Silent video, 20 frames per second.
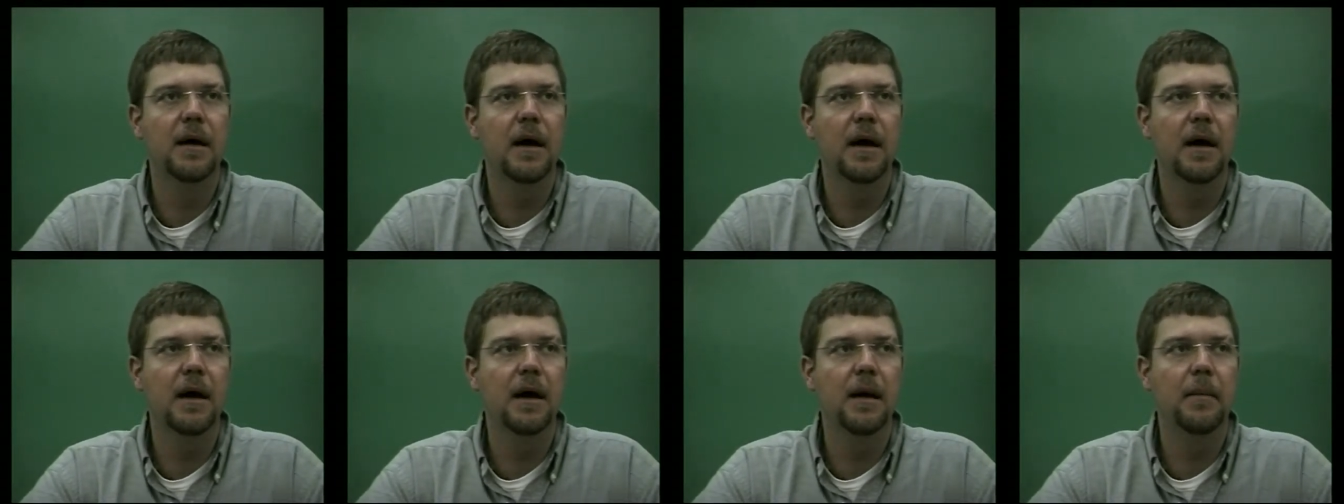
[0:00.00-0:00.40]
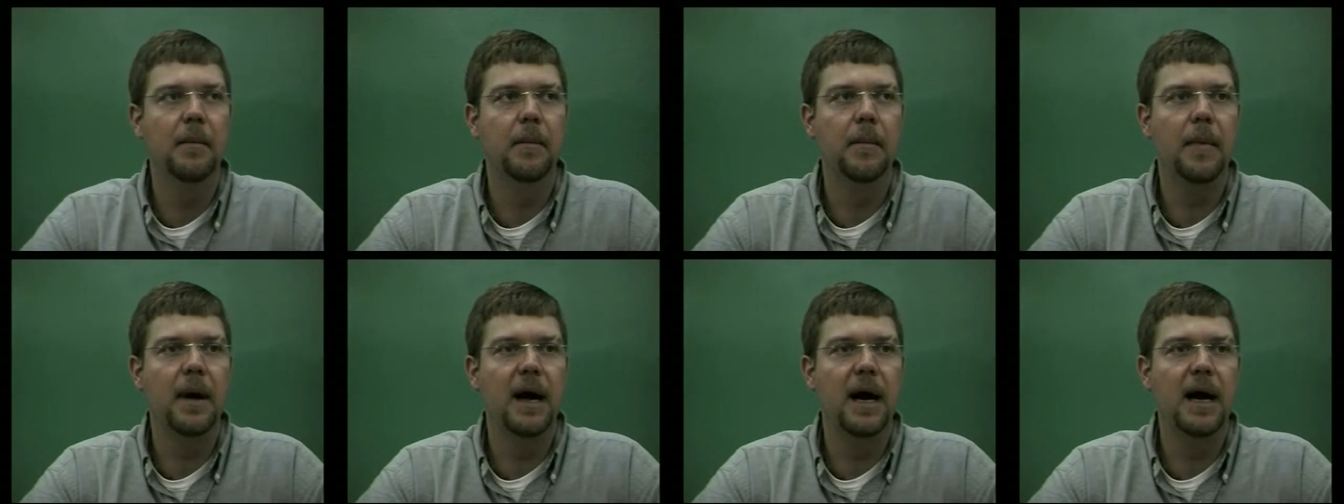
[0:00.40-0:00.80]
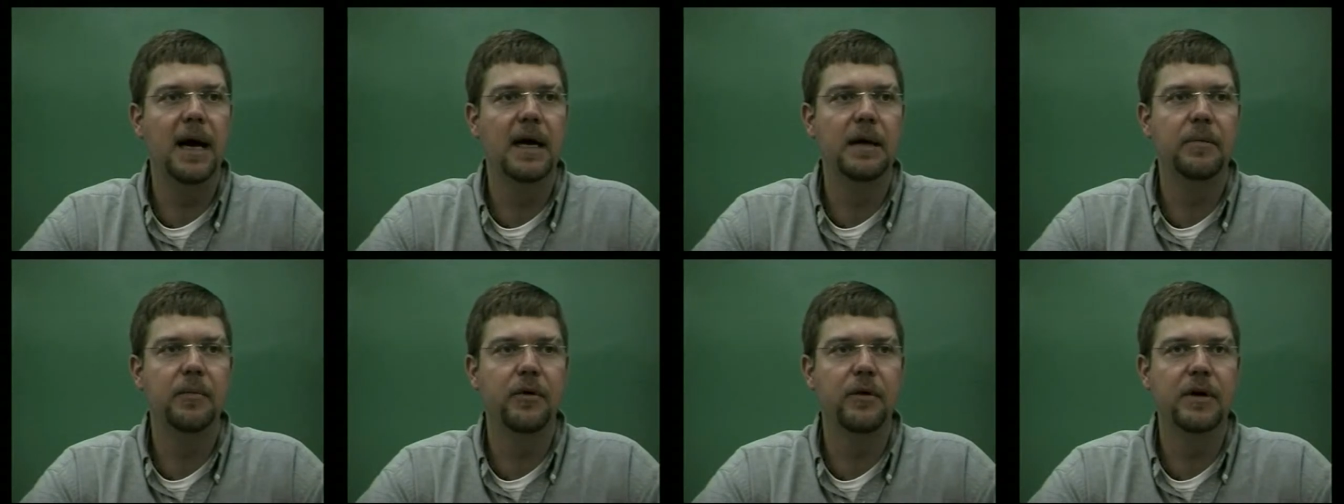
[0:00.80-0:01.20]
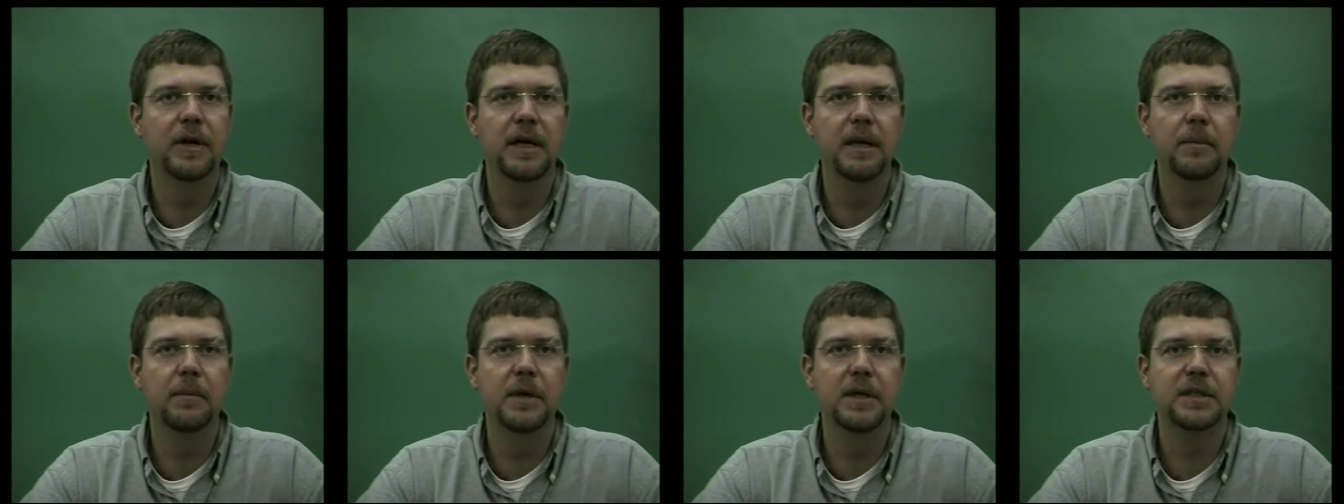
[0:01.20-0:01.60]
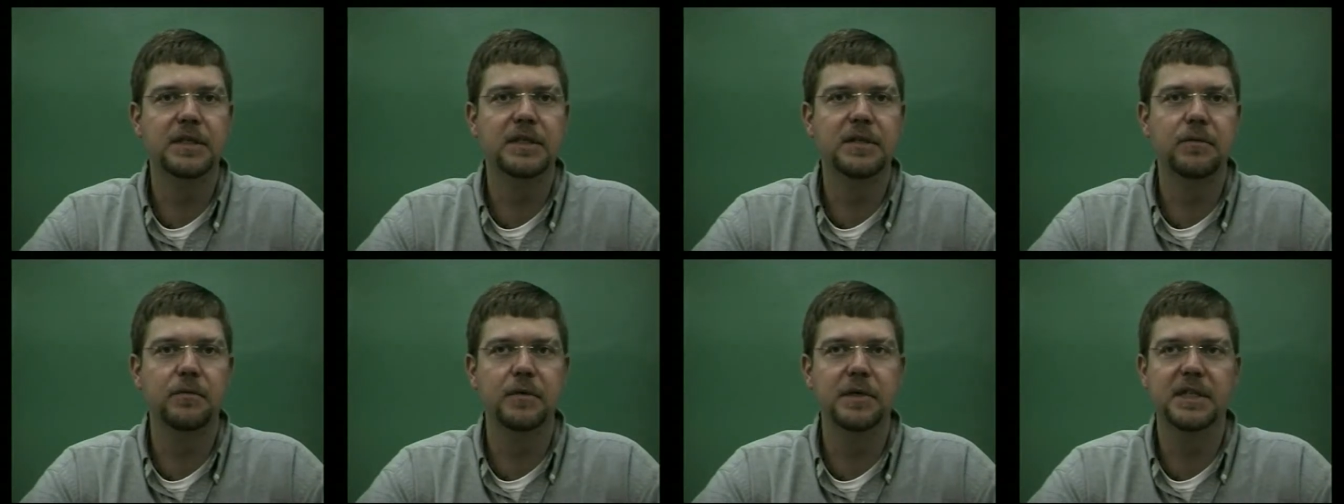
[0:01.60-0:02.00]
um, I had pretty
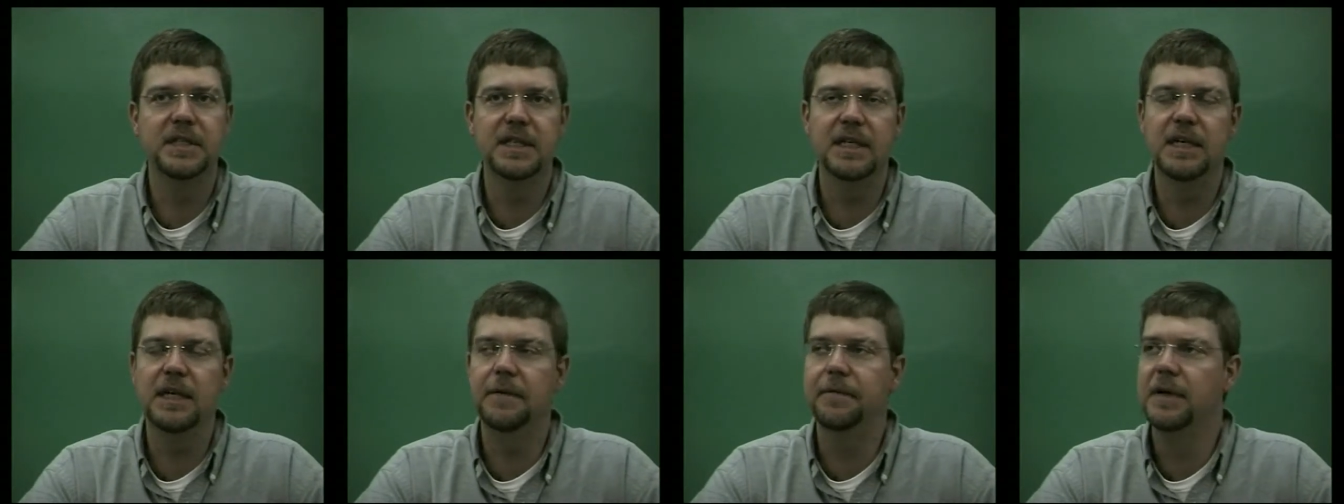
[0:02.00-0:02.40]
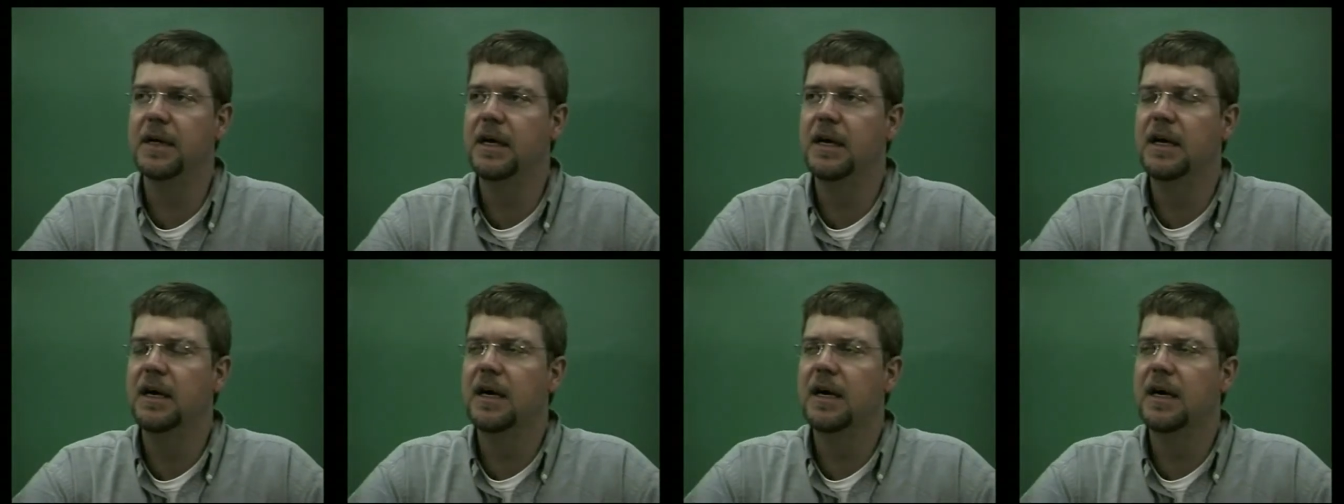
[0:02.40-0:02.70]
much received.